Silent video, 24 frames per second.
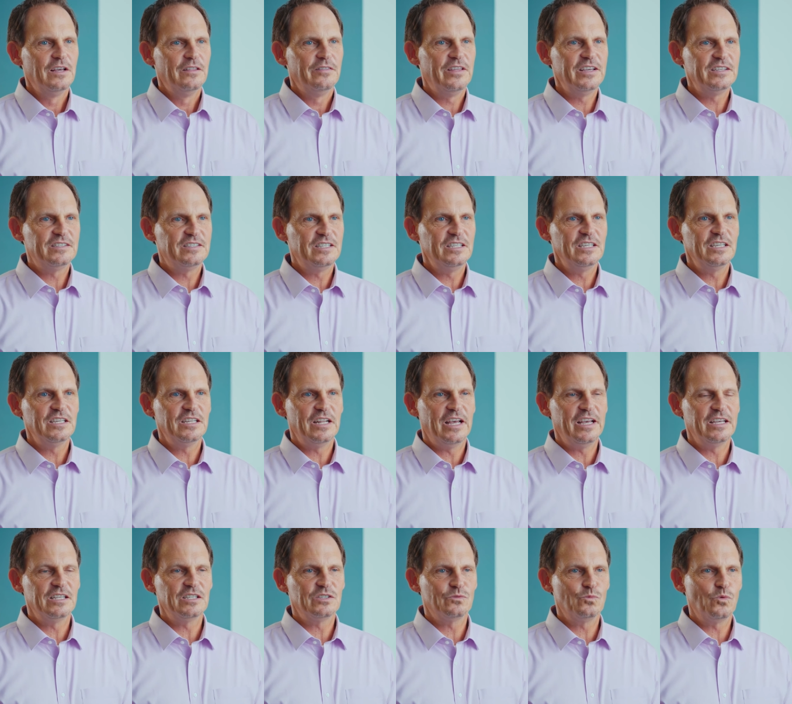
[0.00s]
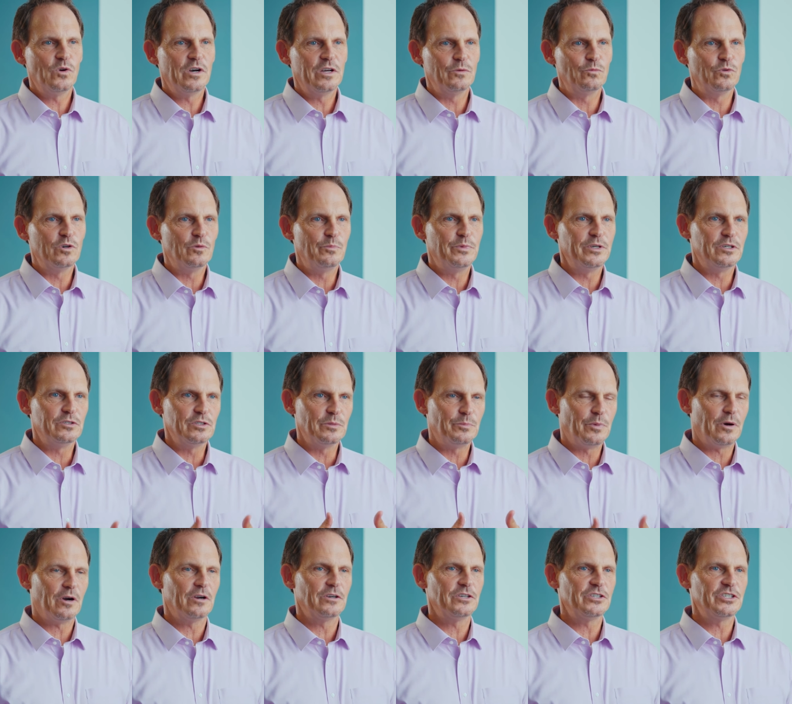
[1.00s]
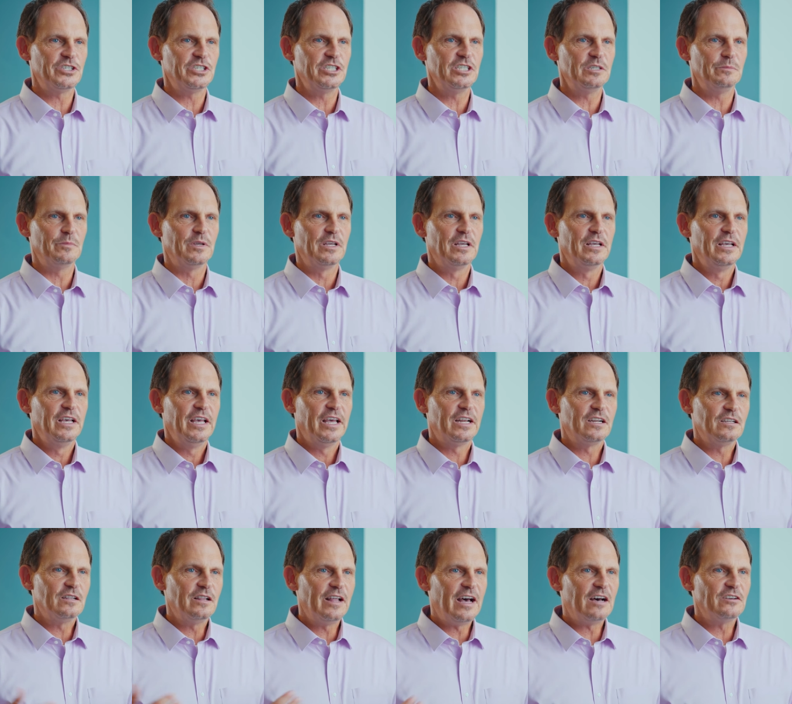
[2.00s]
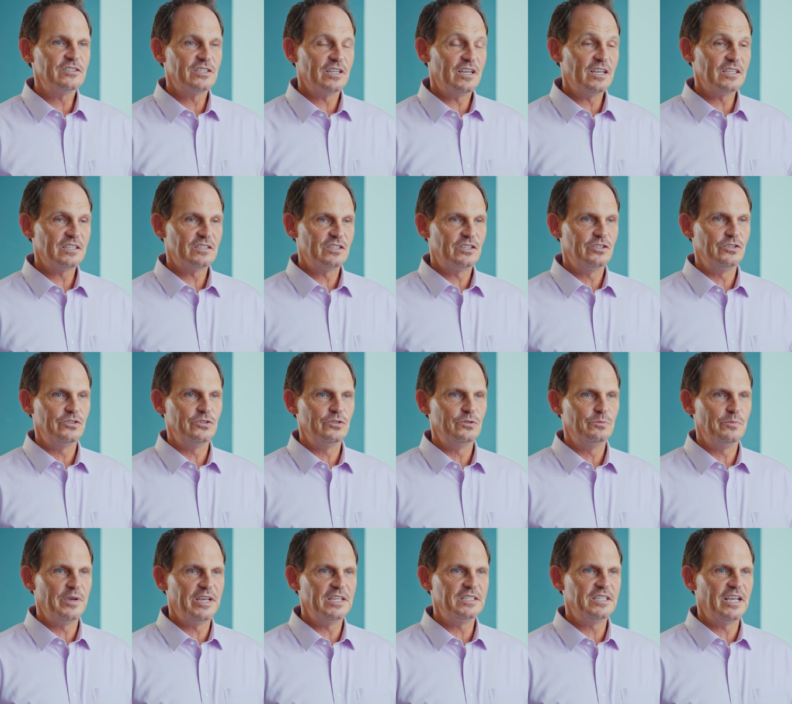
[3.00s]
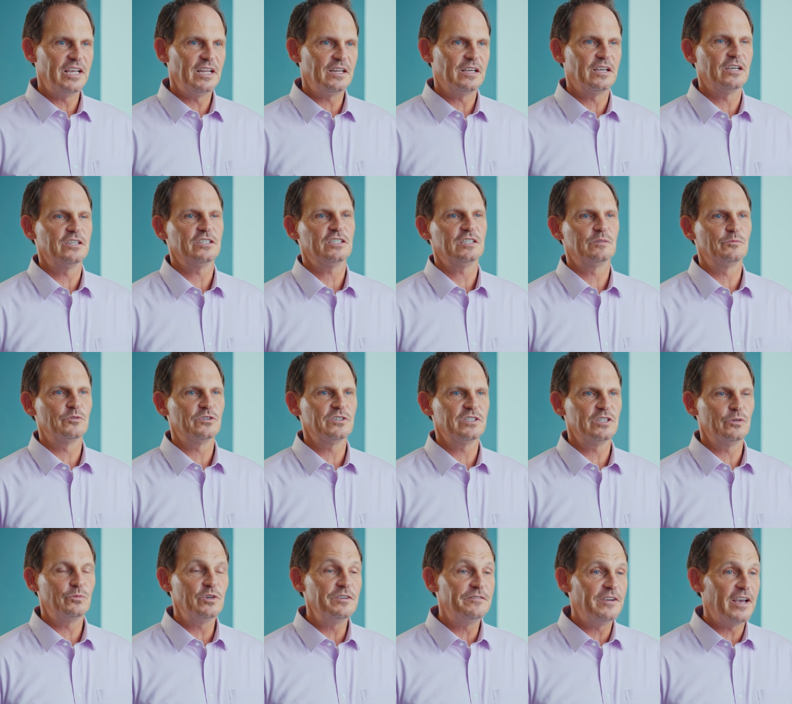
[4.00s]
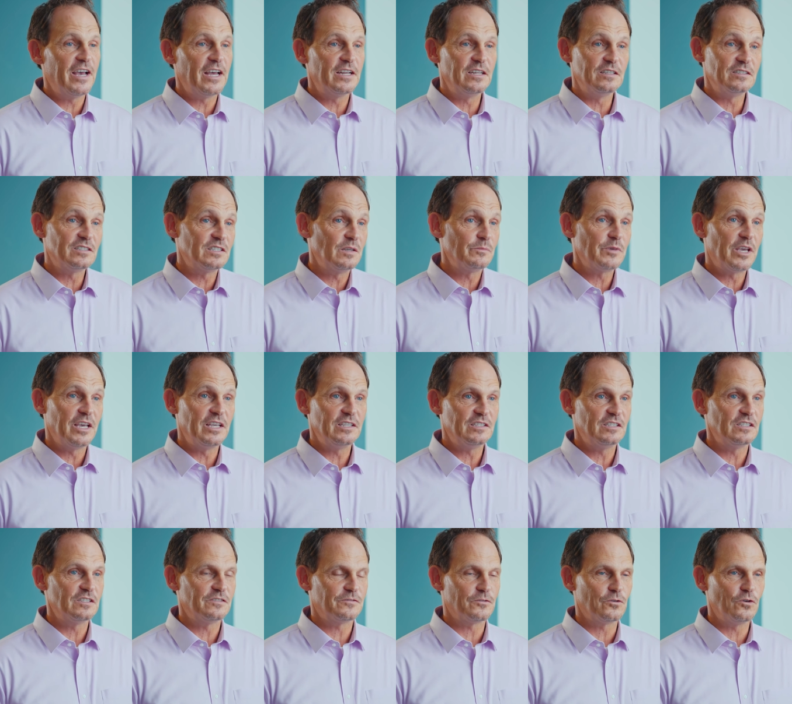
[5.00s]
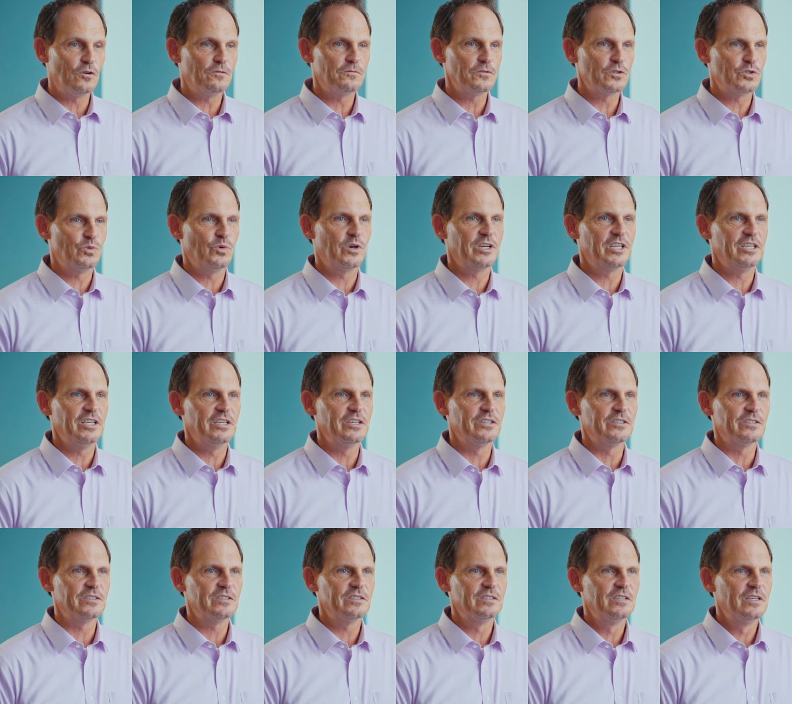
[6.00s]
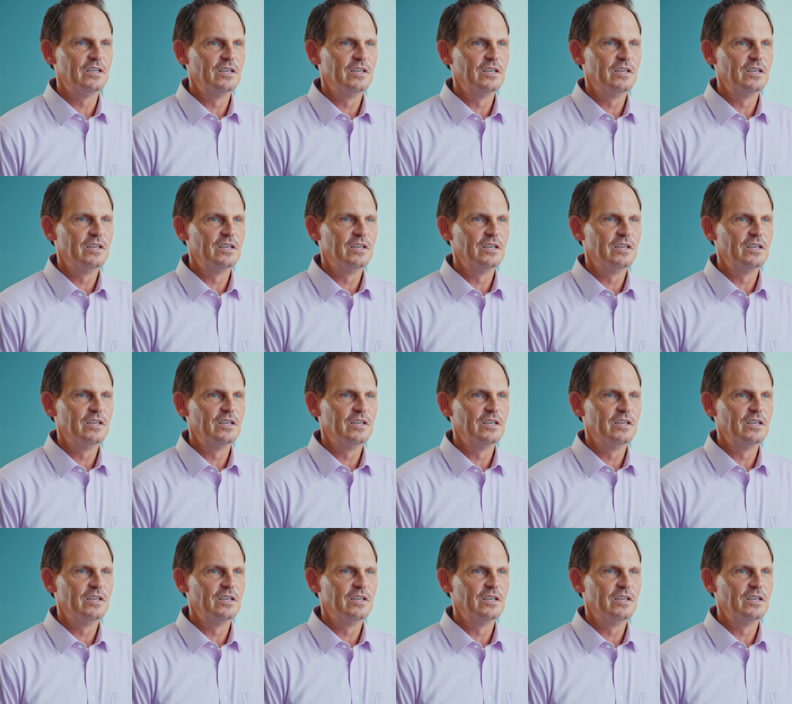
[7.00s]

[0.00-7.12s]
They see it as what will build a partnership and allows us to maintain customers that we've had in some cases for over 20 years.